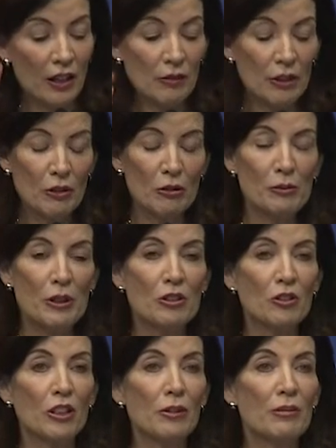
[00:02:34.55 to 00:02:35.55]
We will be
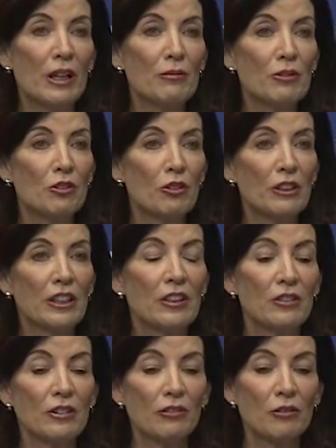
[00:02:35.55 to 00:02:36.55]
joined by Majority
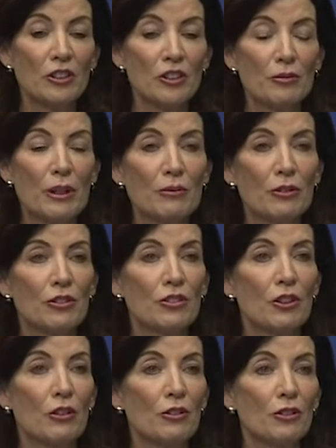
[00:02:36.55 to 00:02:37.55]
Leader Crystal
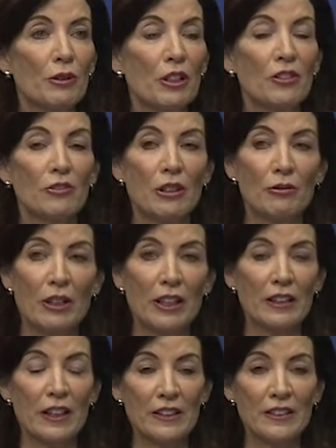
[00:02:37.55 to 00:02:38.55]
Peoples-Stokes, but I also want to
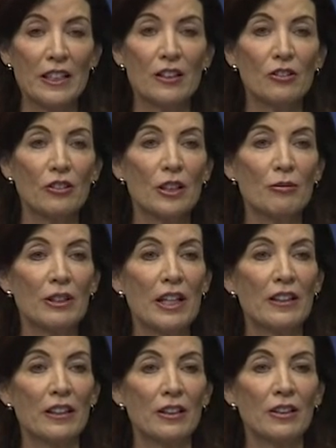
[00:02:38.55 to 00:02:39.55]
recognize Senator Tim
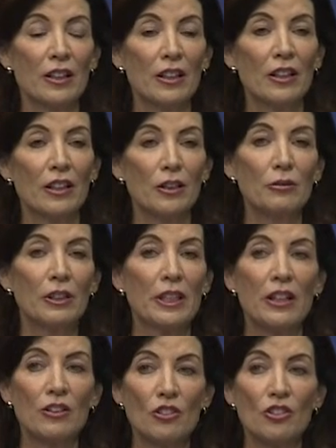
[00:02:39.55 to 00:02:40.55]
Kennedy, who
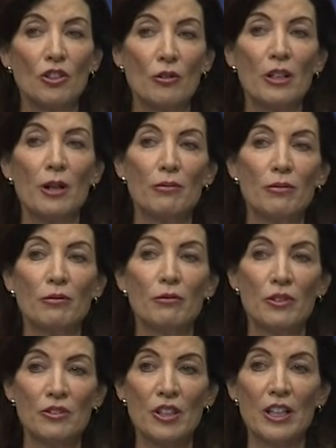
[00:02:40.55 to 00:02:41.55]
again showed up,
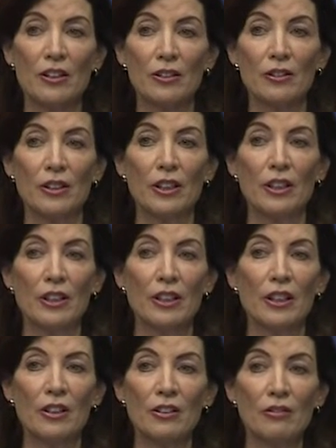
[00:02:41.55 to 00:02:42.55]
was there,
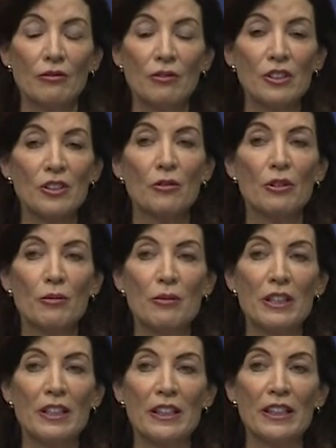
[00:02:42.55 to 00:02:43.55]
was so
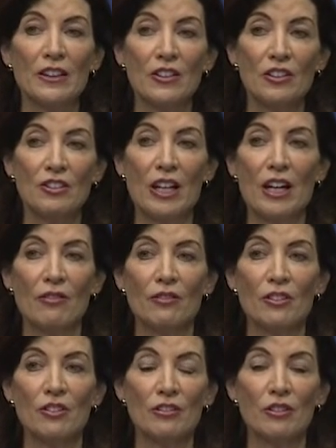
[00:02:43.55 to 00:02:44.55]
committed. He and his staff
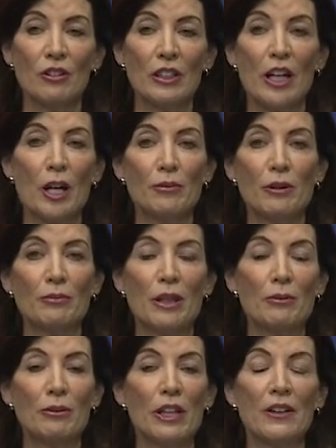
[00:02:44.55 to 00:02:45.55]
just literally helping
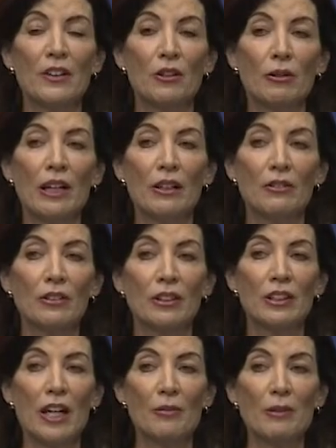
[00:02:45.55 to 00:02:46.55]
people on the ground
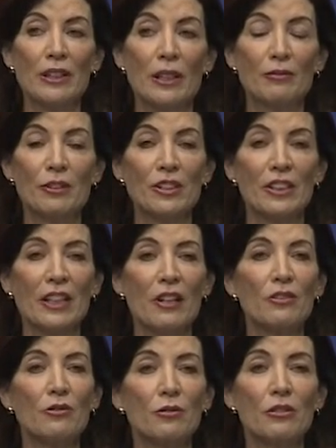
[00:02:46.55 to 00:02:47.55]
and helping them just
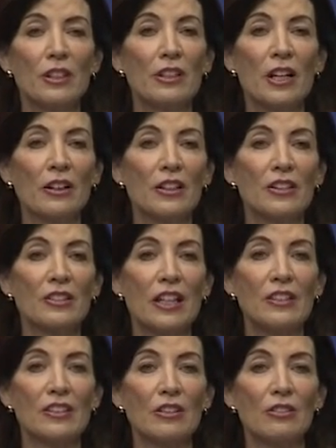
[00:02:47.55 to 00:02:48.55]
get through the darkest
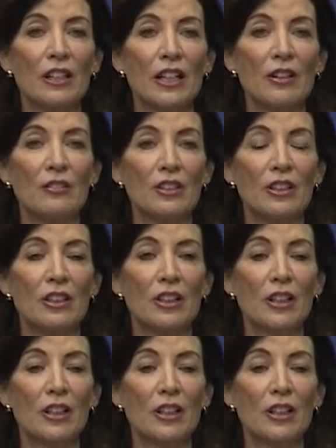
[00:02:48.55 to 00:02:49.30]
days of their lives. And